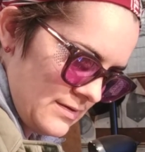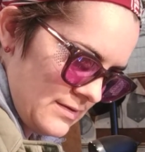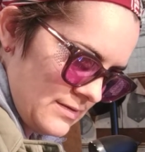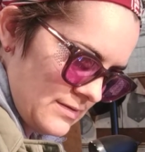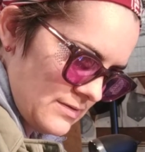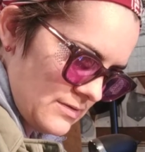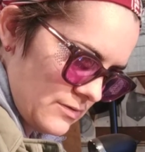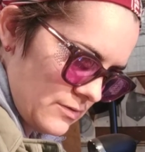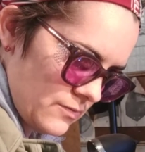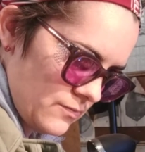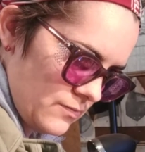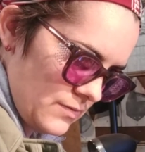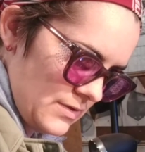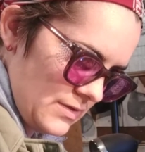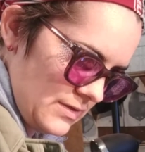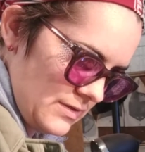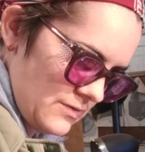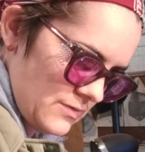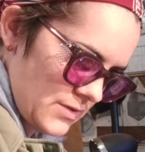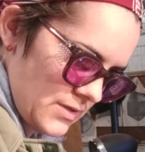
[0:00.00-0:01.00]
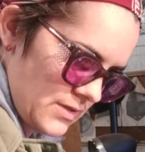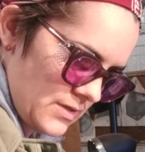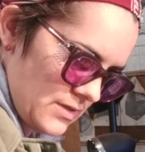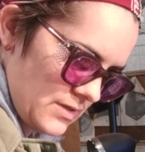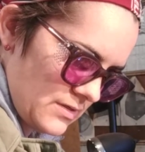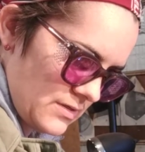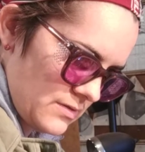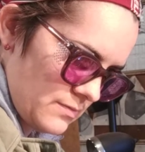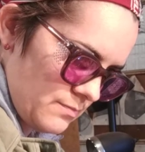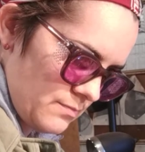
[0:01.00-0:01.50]
So I really try
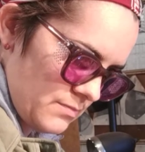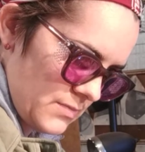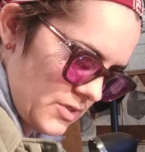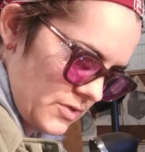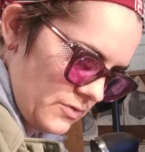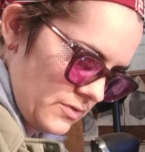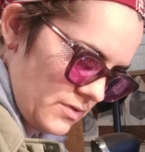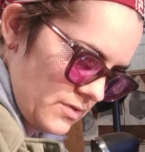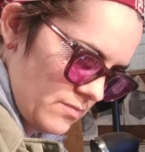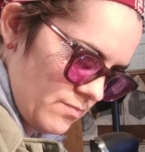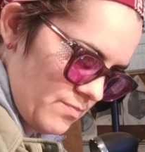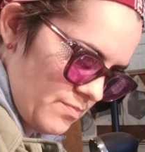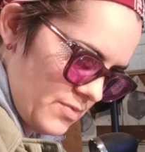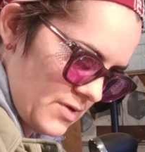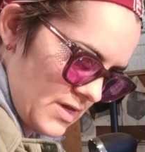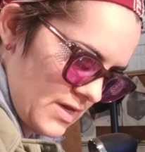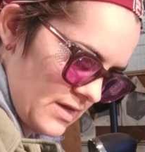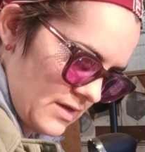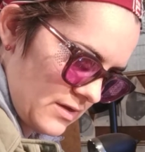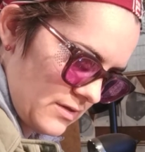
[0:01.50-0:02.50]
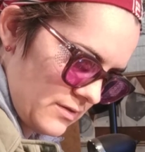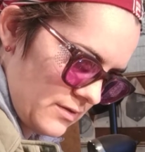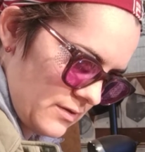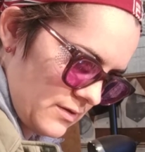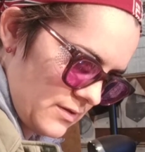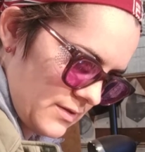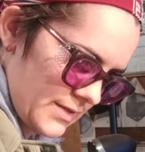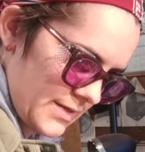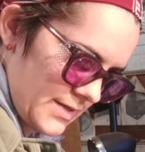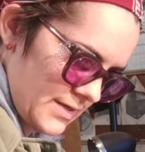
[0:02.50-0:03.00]
not to melt the back of the
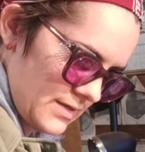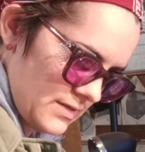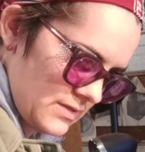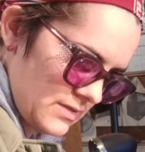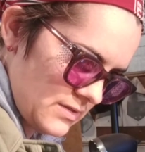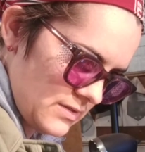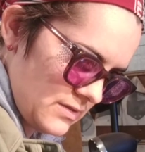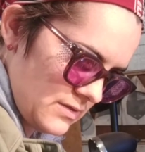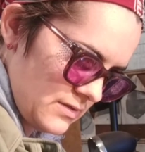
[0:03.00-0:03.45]
glass.